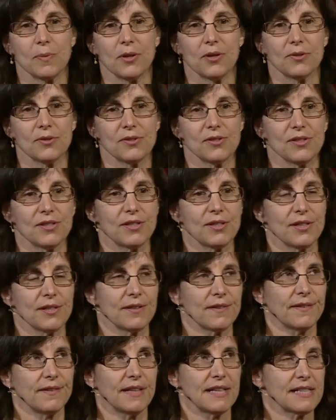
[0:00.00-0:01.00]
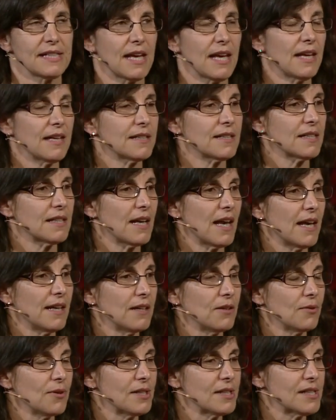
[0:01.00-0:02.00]
Post Gazette,
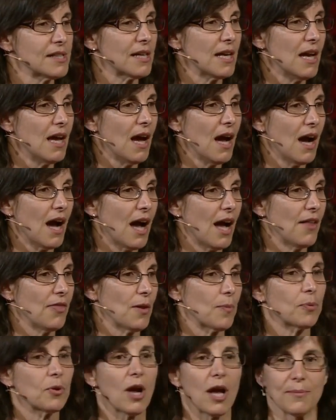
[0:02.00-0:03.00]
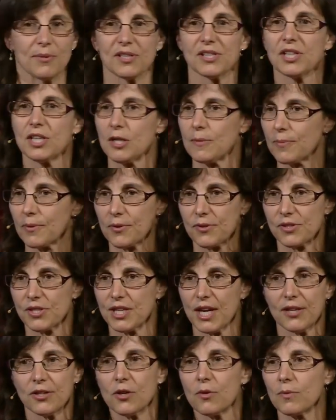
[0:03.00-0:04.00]
and it was on the Promise Keepers.
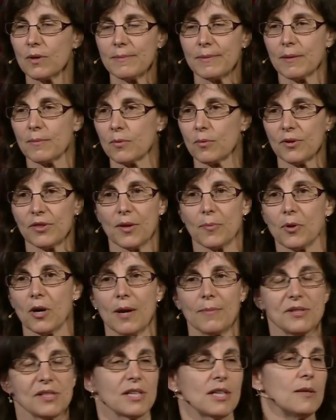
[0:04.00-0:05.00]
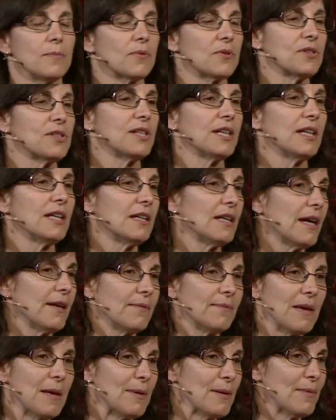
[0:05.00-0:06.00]
And I don't remember what the Promise Keepers did.
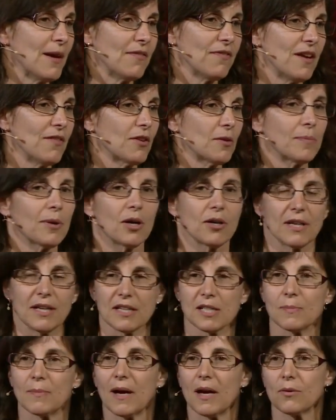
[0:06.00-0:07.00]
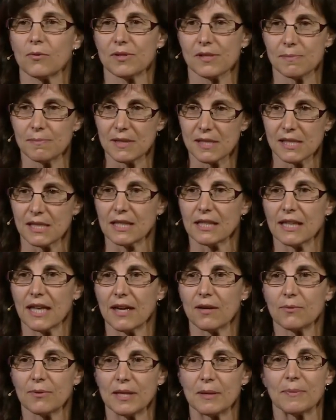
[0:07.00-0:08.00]
I, maybe my favorite parking spot was missing
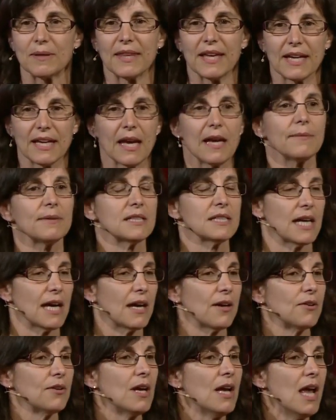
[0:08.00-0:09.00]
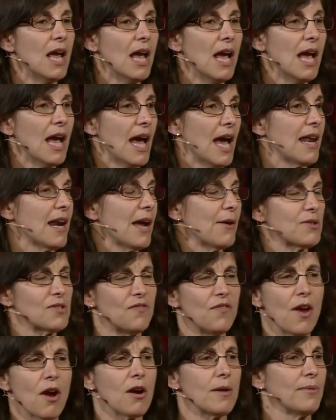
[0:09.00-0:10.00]
that week, but they came to town, and I
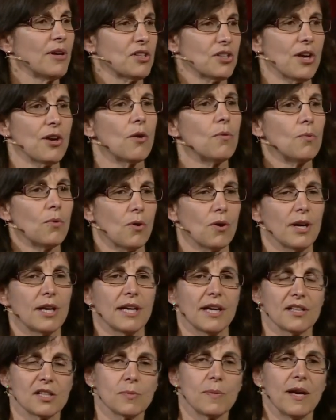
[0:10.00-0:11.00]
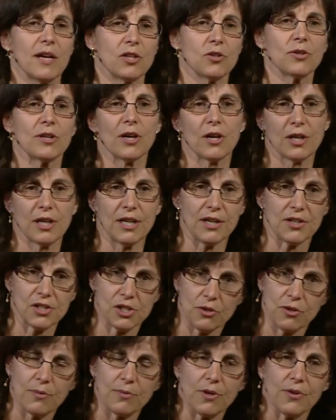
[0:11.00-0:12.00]
was very much on a war against patriarchy, and
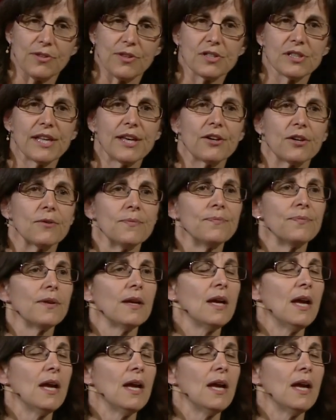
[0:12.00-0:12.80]
so I wrote this letter.